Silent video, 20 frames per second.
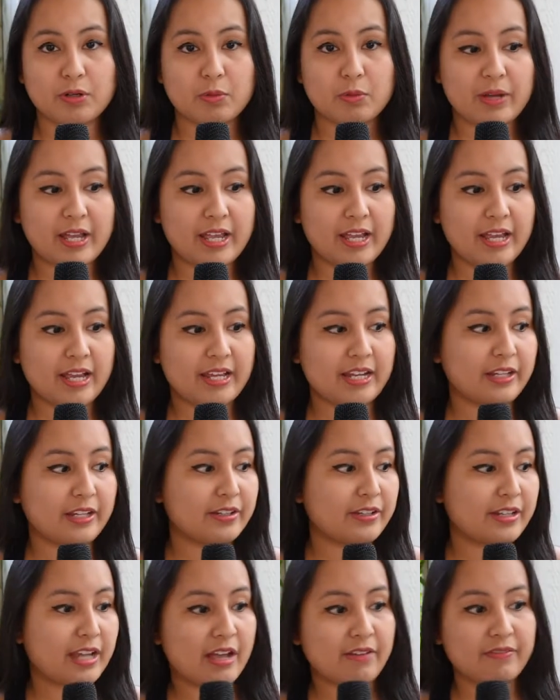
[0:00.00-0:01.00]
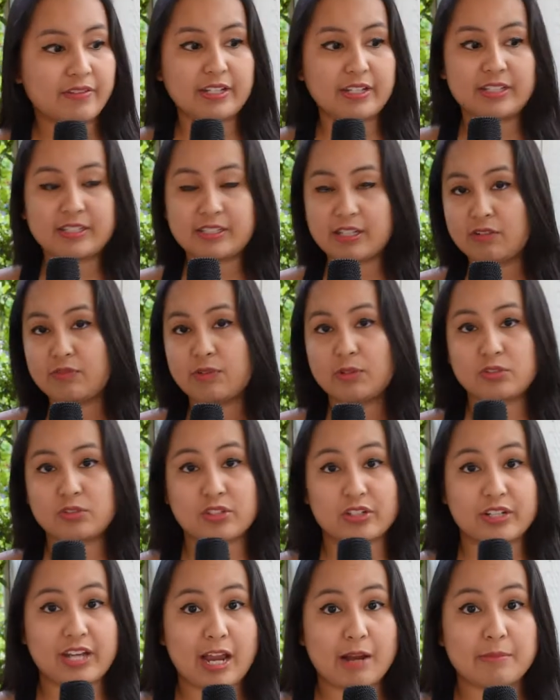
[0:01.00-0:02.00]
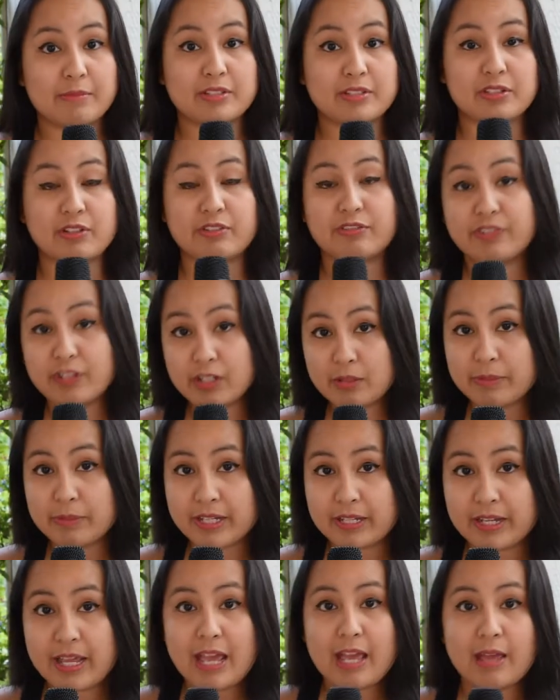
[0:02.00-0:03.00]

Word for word: away, and I couldn't have any cell phones or cameras or film it